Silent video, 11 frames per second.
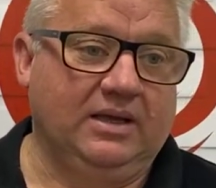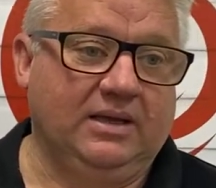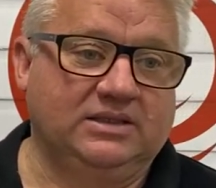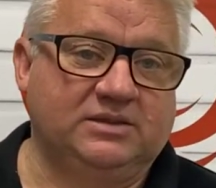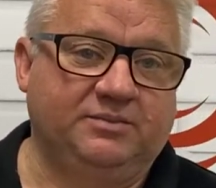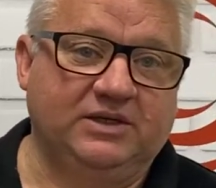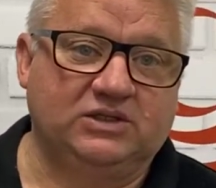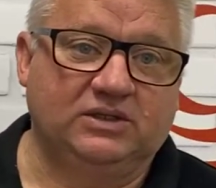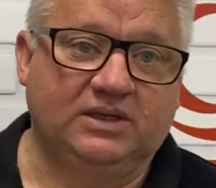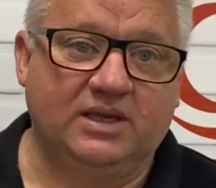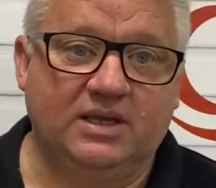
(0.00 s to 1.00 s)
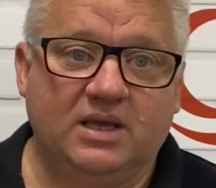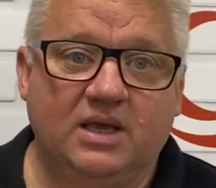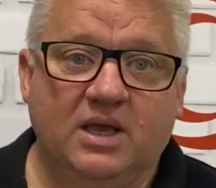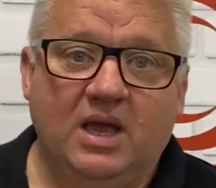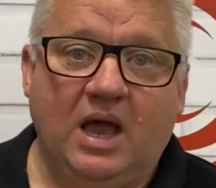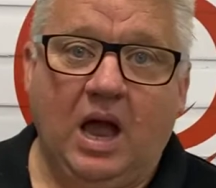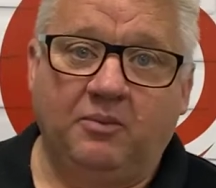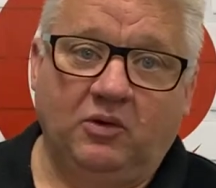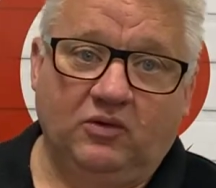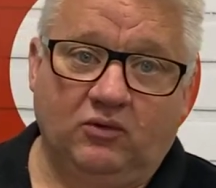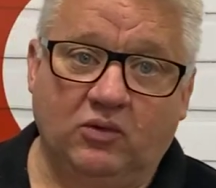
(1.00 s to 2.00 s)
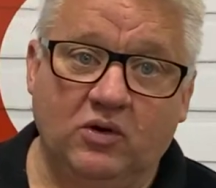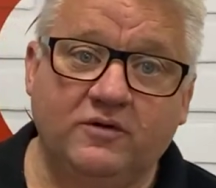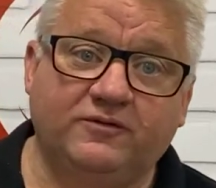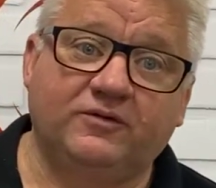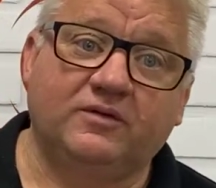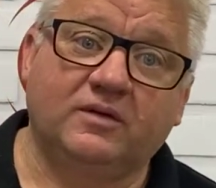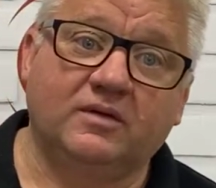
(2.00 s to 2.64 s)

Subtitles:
especially up on the roof,